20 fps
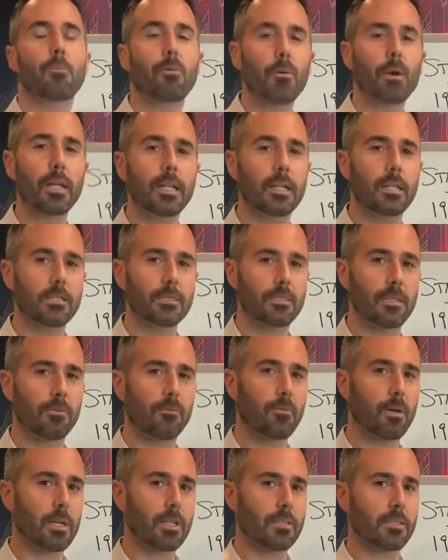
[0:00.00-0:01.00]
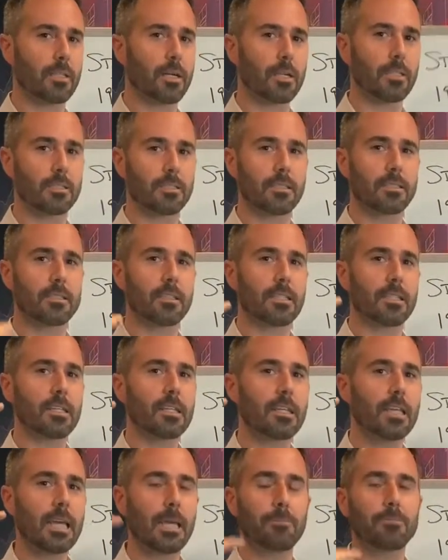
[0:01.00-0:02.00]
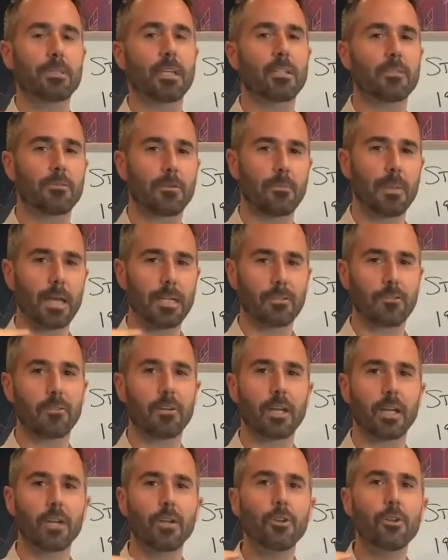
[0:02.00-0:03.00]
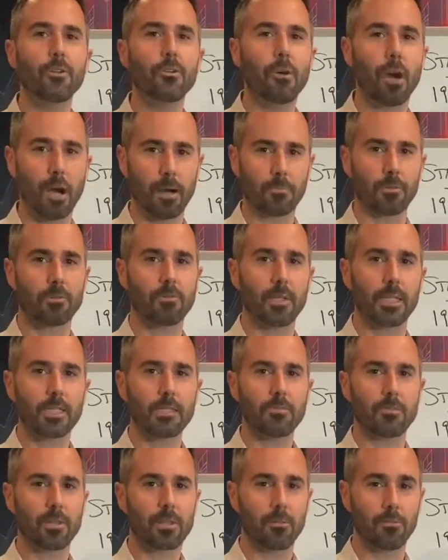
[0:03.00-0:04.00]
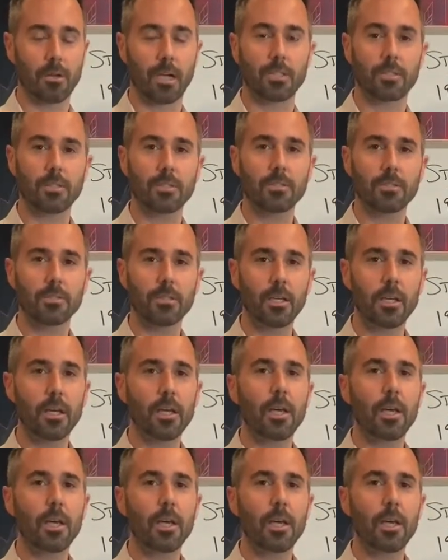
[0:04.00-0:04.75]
point is that what it does is it keeps us from entering a new arms race with the Russians,